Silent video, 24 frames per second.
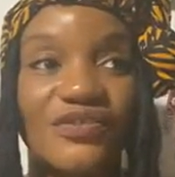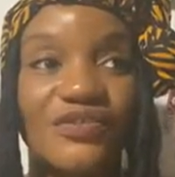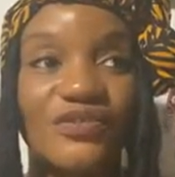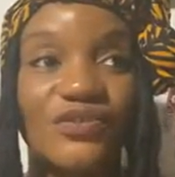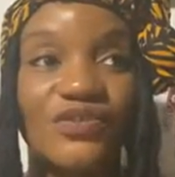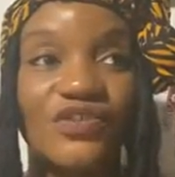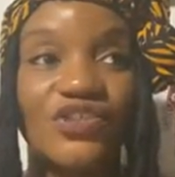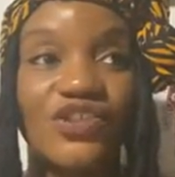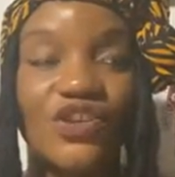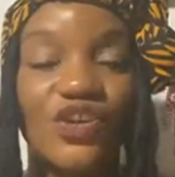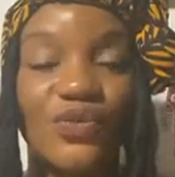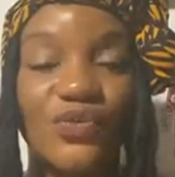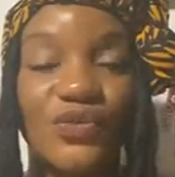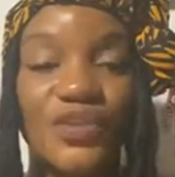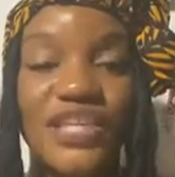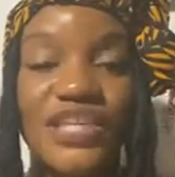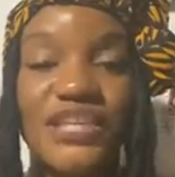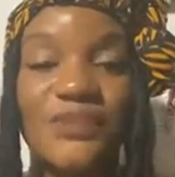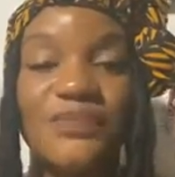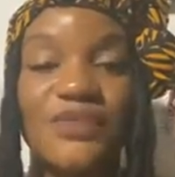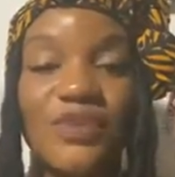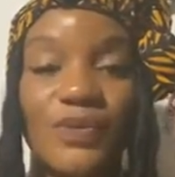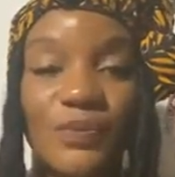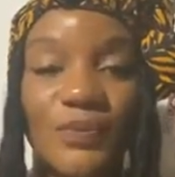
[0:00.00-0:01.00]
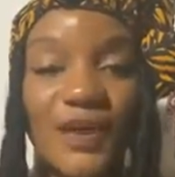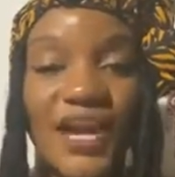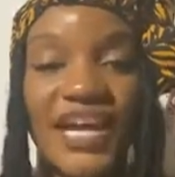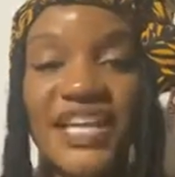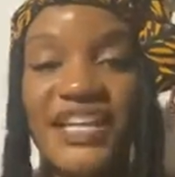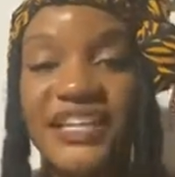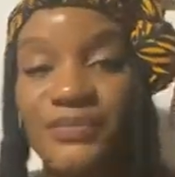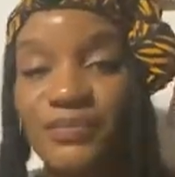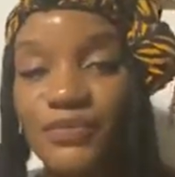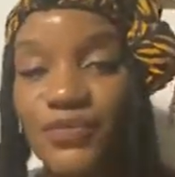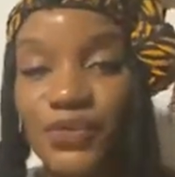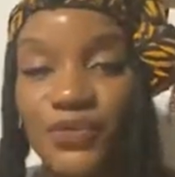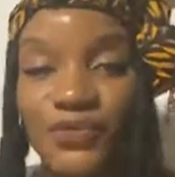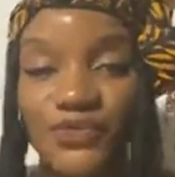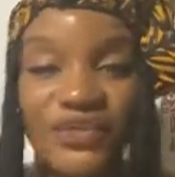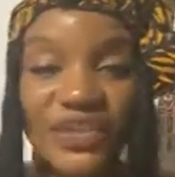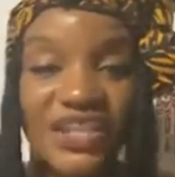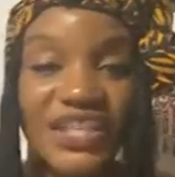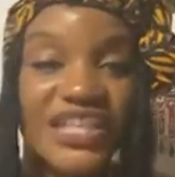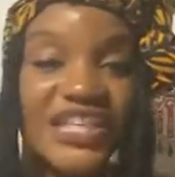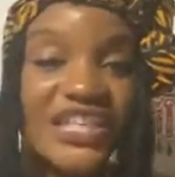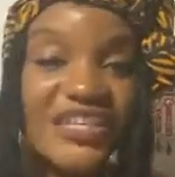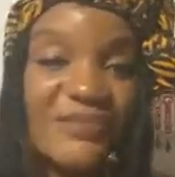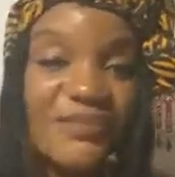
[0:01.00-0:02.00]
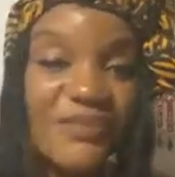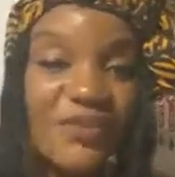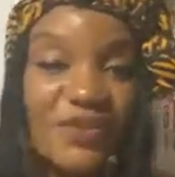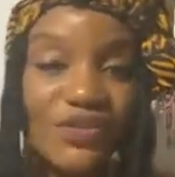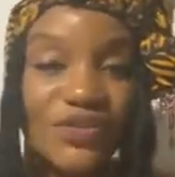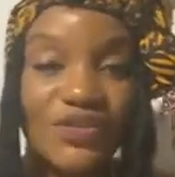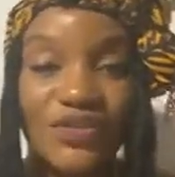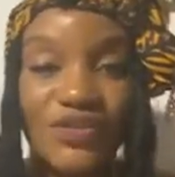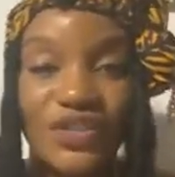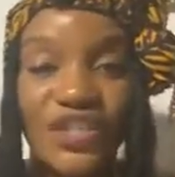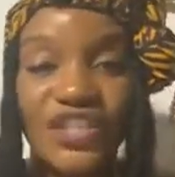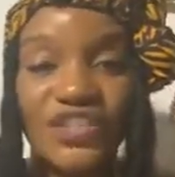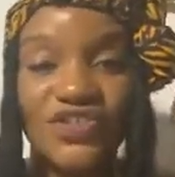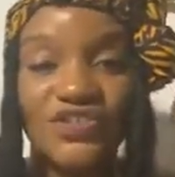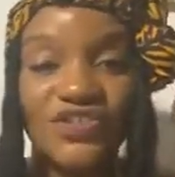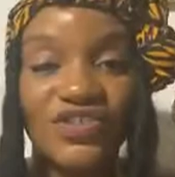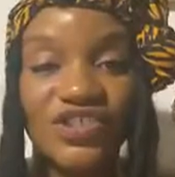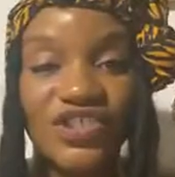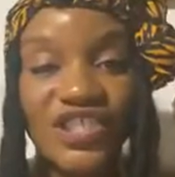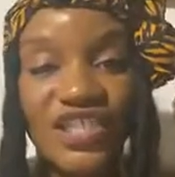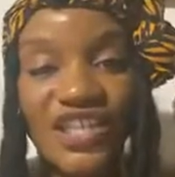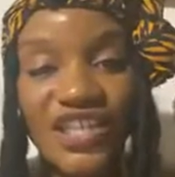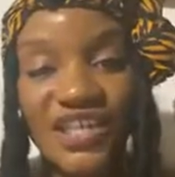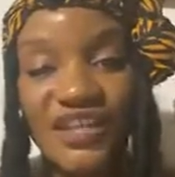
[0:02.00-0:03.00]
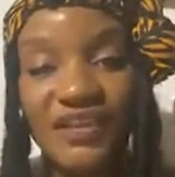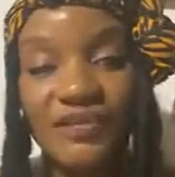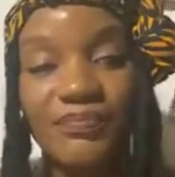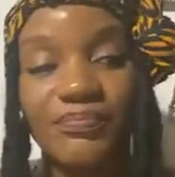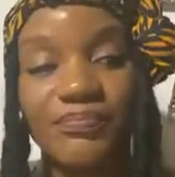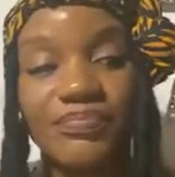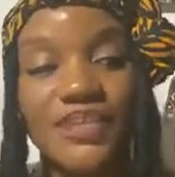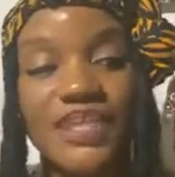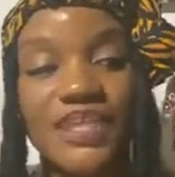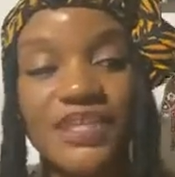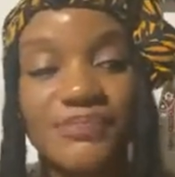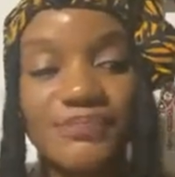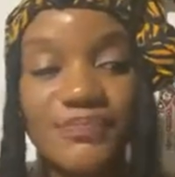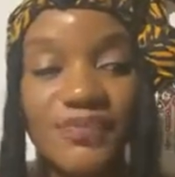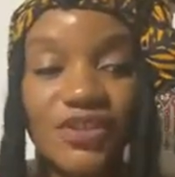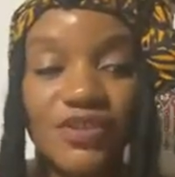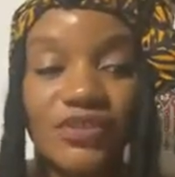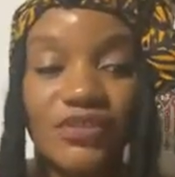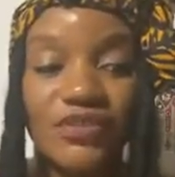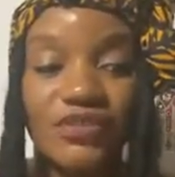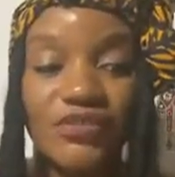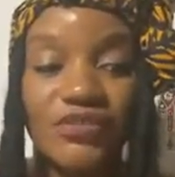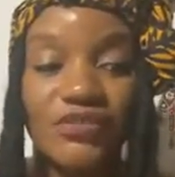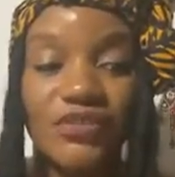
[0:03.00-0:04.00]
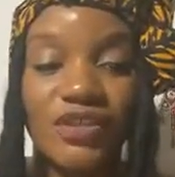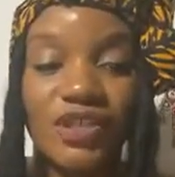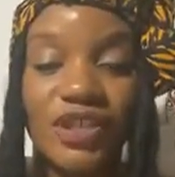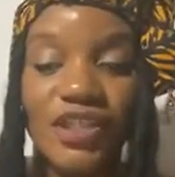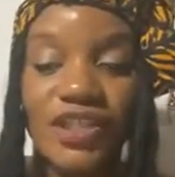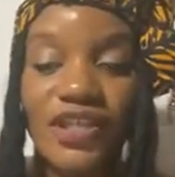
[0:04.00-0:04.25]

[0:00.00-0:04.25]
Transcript: you know, keep your body moving, keep your energy up, keep your